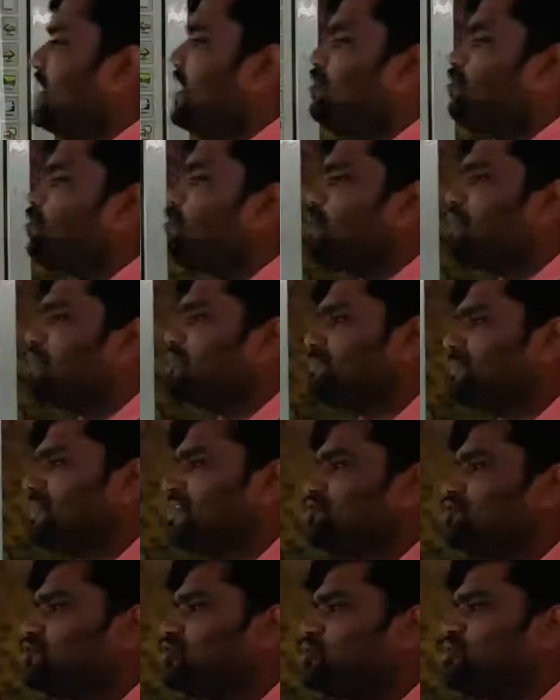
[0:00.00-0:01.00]
and voice
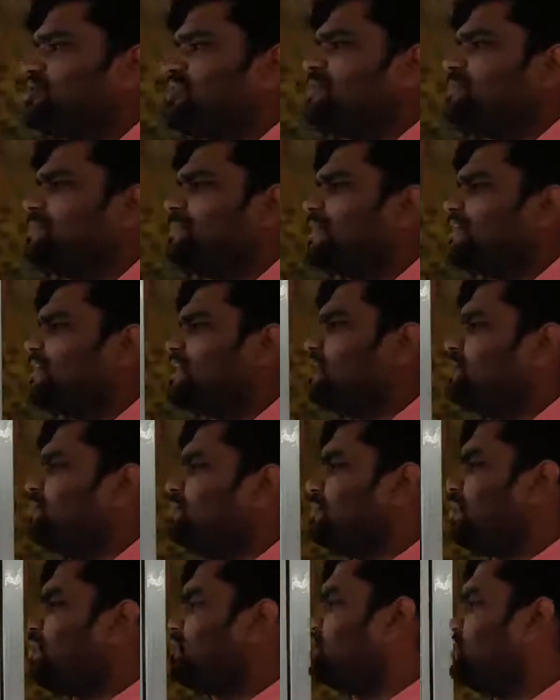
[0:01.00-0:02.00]
made so deep an
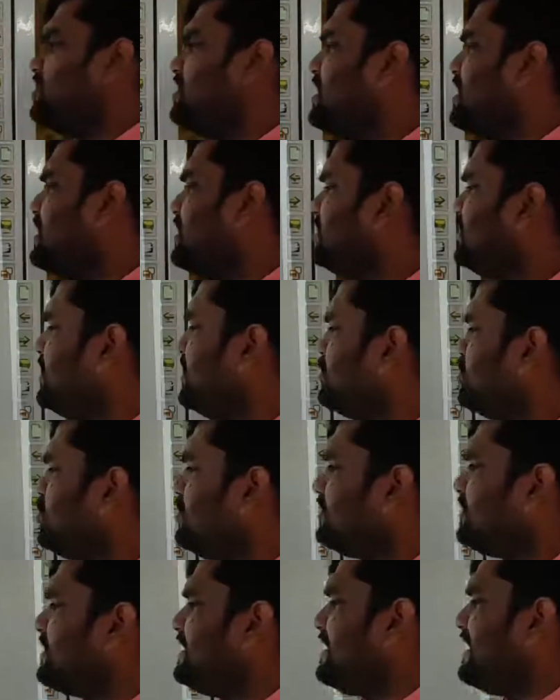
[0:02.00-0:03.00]
impression that
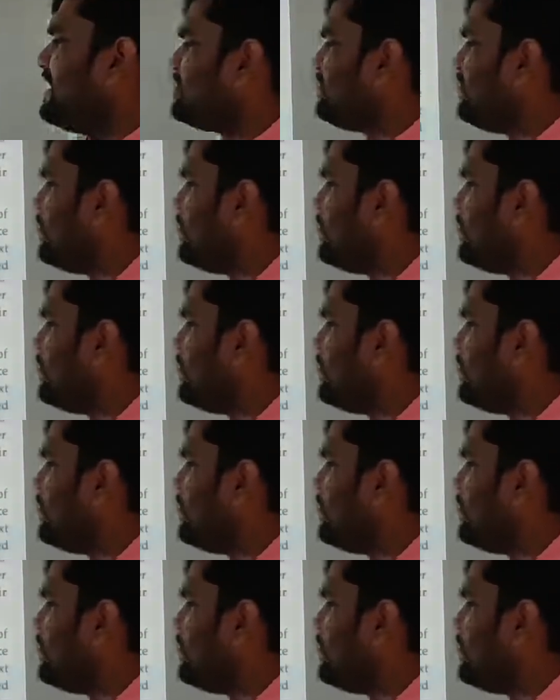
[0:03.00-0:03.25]
during the next